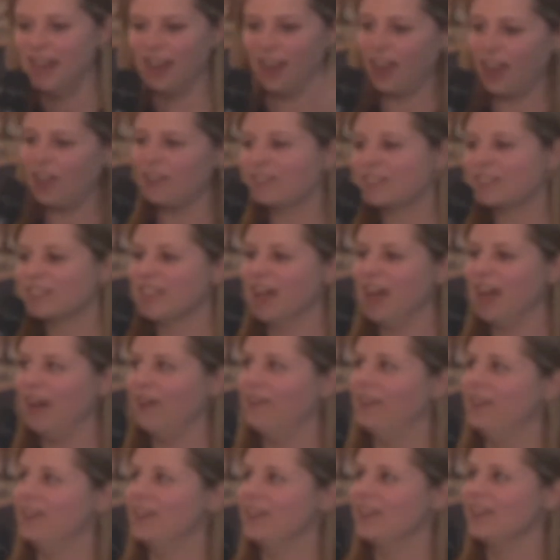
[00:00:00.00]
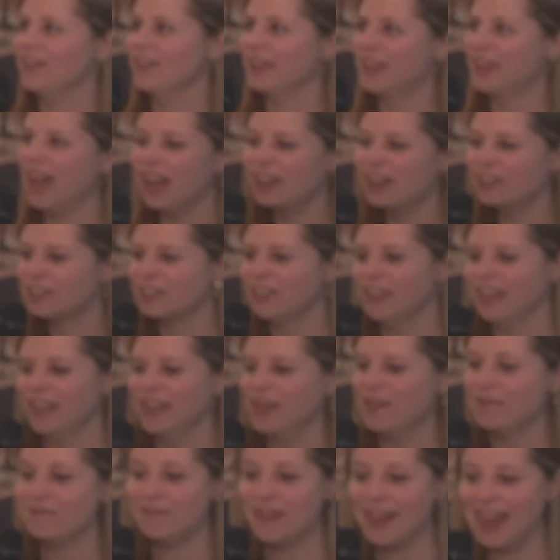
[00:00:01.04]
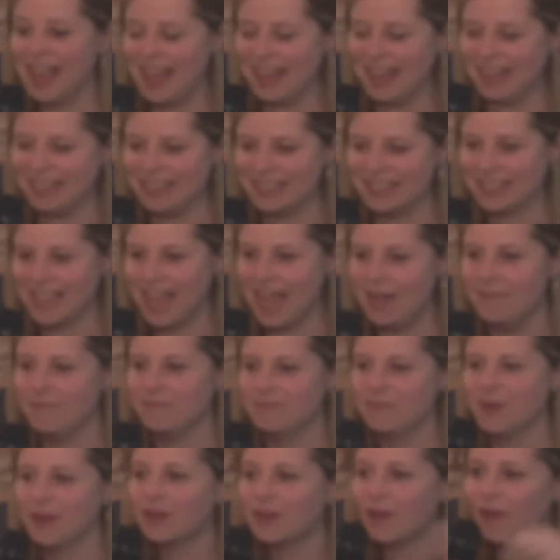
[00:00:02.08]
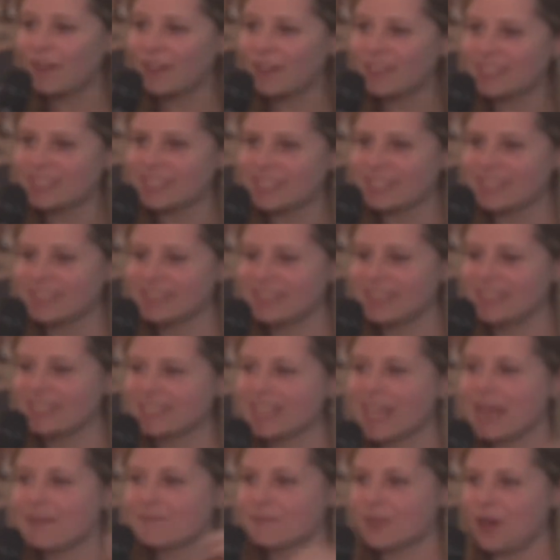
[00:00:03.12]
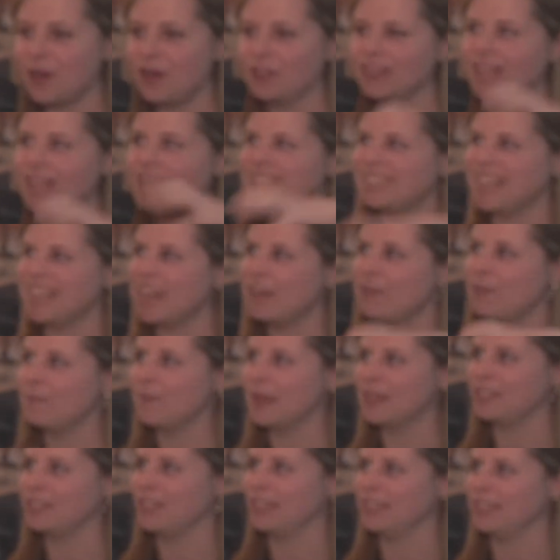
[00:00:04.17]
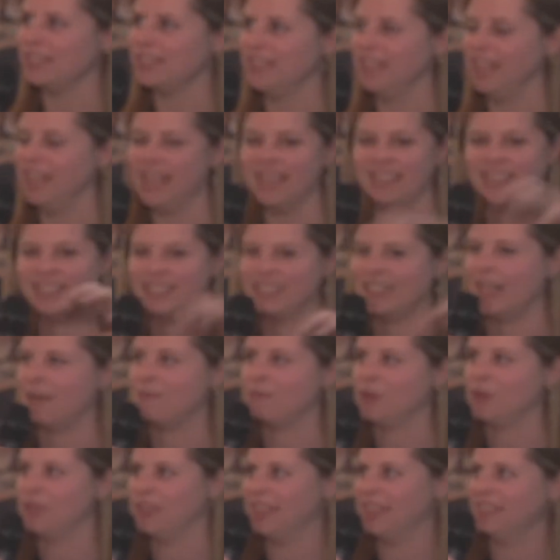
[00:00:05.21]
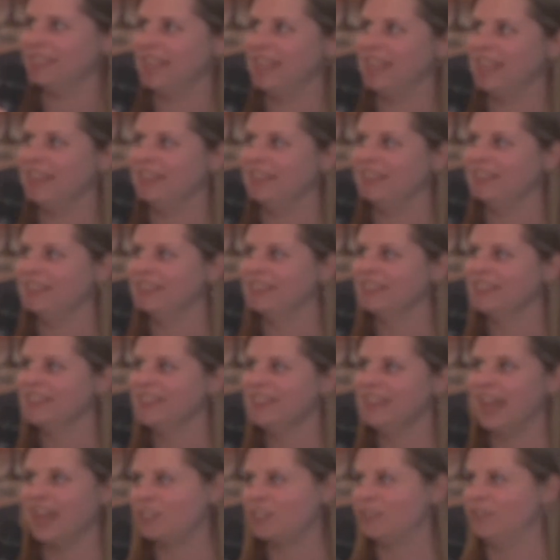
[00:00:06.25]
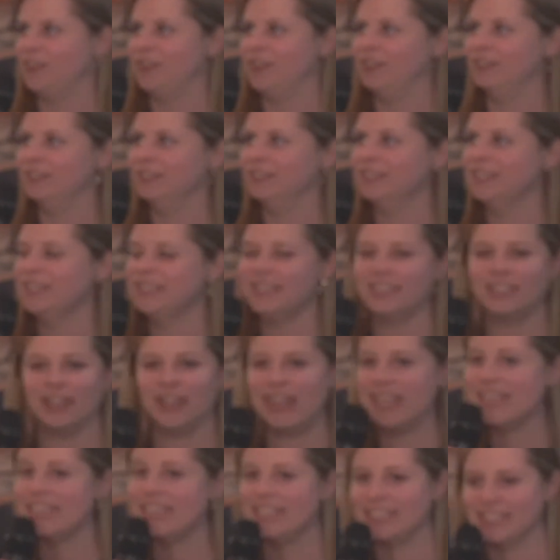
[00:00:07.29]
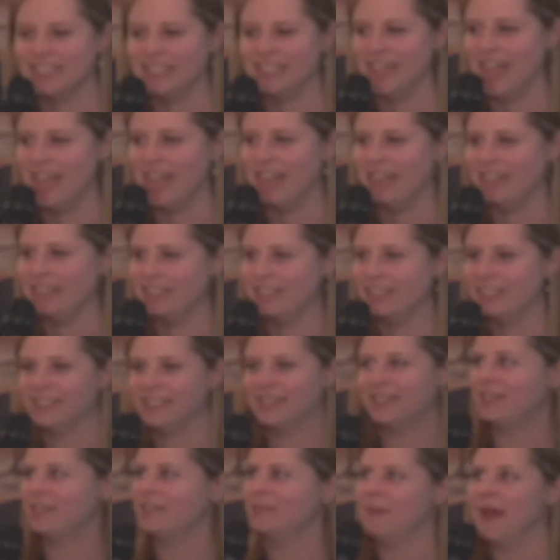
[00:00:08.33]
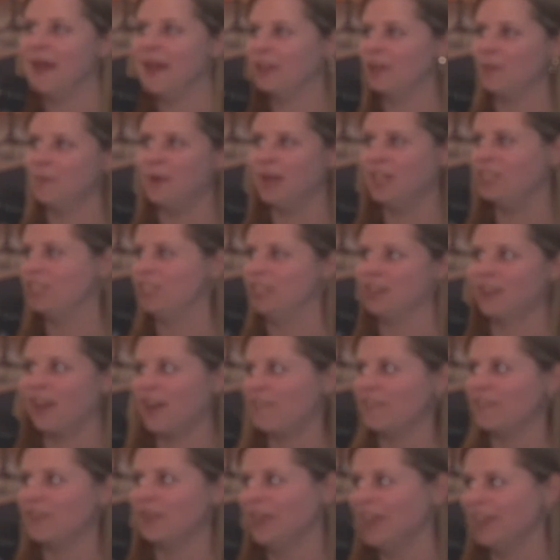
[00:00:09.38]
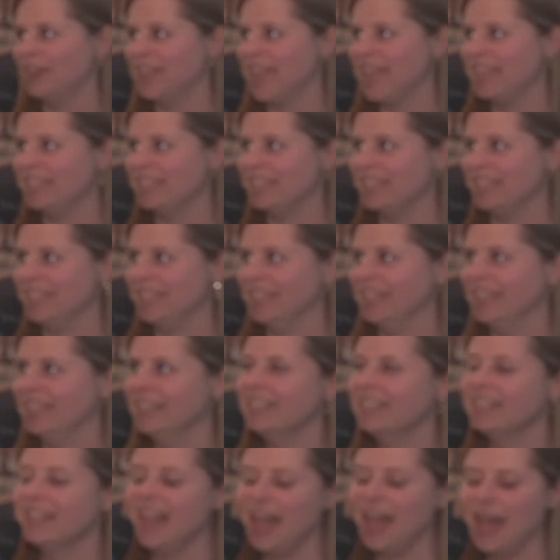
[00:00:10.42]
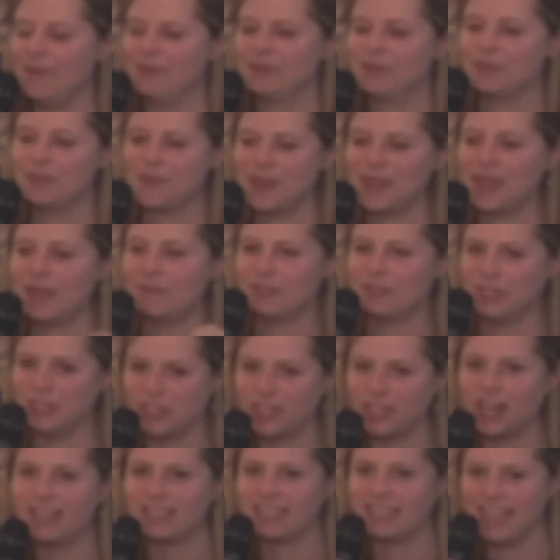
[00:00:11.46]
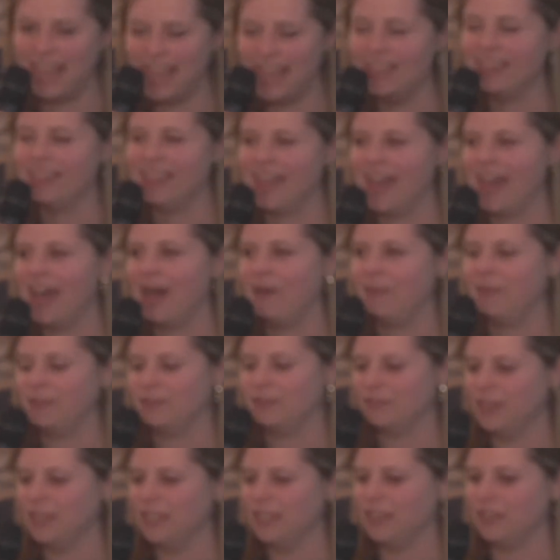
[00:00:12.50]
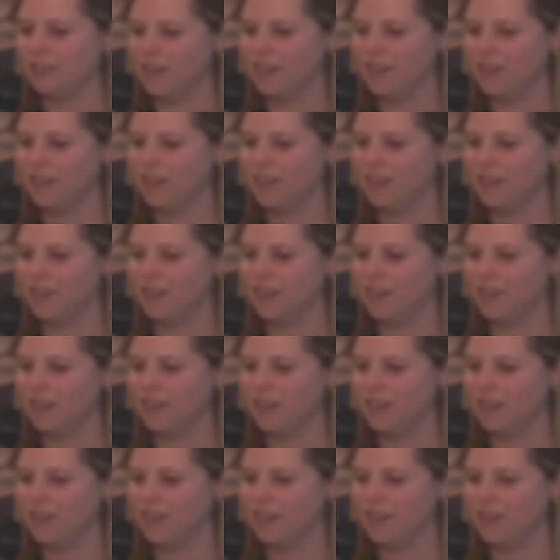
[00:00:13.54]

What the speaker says: lifestyle, a new country, a new place. But God, the same God that's here in Manchester is the same God that's in Nashville. So he doesn't change depending on my geographical location. So being able to trust in that was really